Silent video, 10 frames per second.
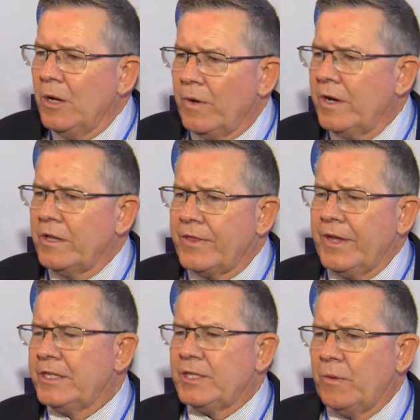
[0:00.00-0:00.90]
One of the
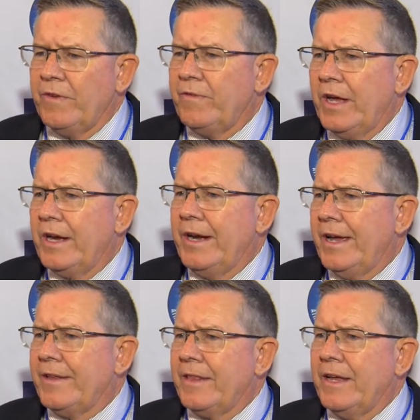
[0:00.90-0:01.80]
things that we've done in
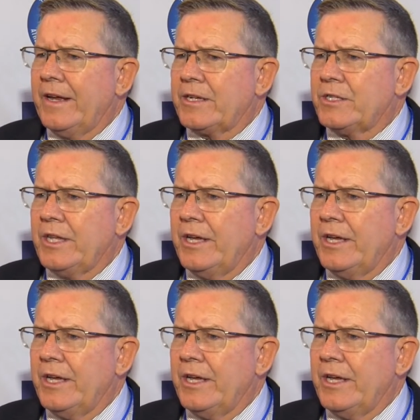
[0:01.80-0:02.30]
athletics